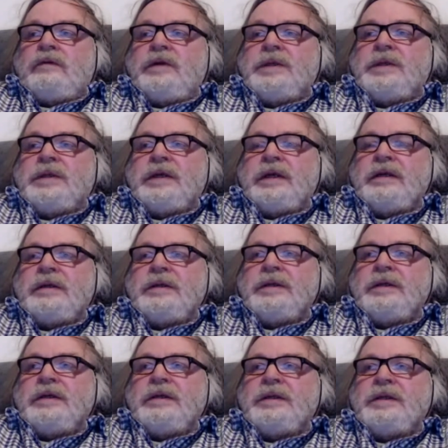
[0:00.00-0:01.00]

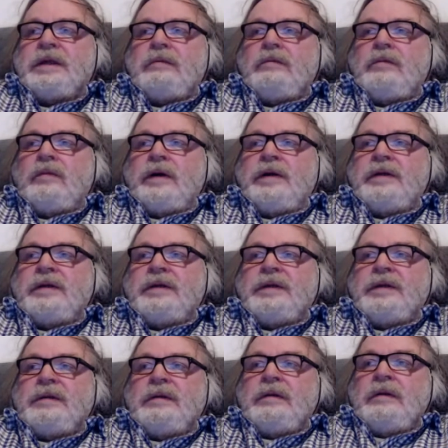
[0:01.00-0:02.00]
Christianity in some
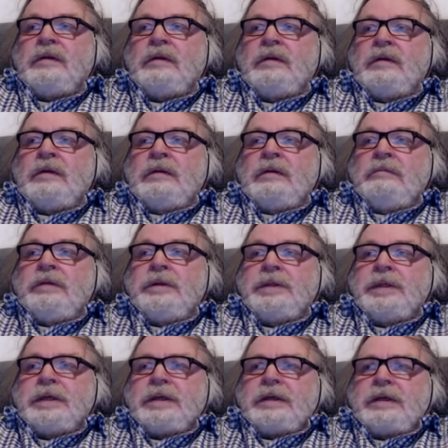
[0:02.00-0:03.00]
ways,
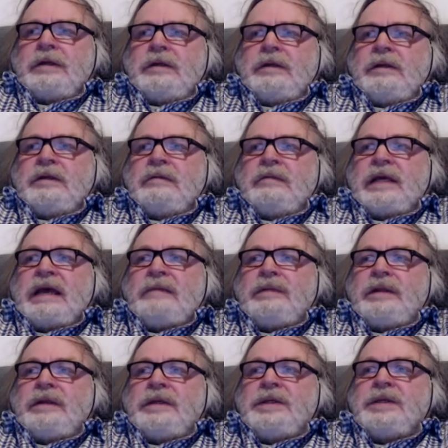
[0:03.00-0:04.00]
particularly the
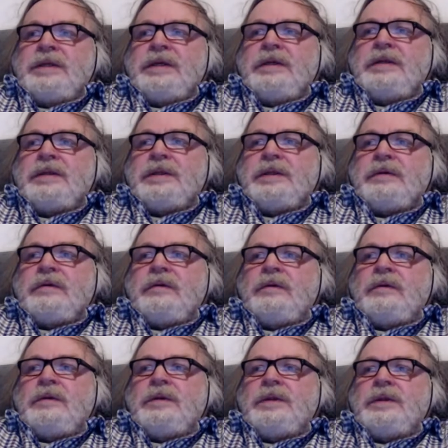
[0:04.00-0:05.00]
Kabbalistic
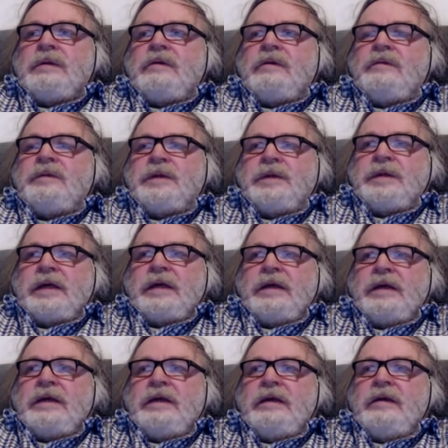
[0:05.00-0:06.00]
Jews of
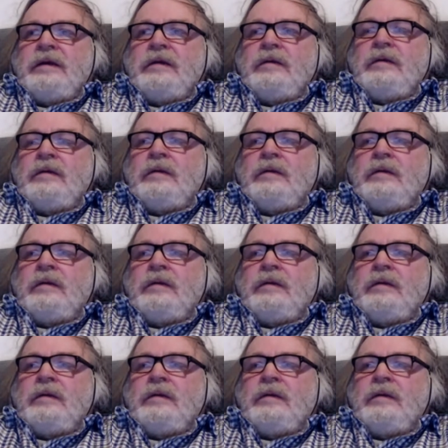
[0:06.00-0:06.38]
today